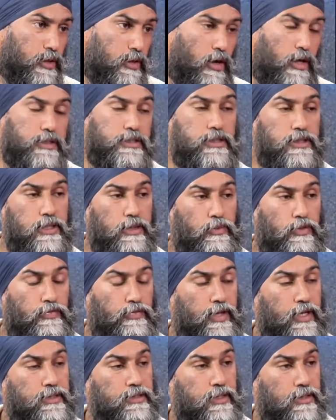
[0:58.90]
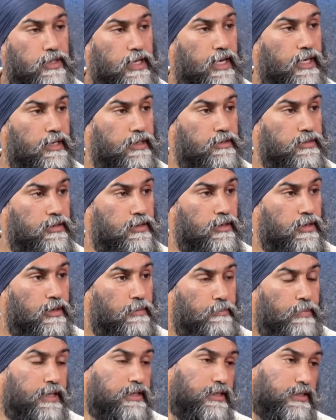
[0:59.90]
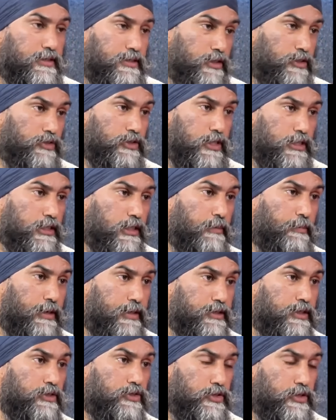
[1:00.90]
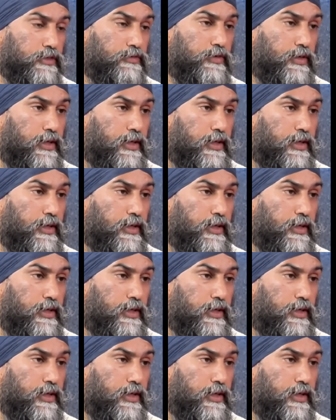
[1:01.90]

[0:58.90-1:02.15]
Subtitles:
constantly reflect on that and make the decision that's in the best interest of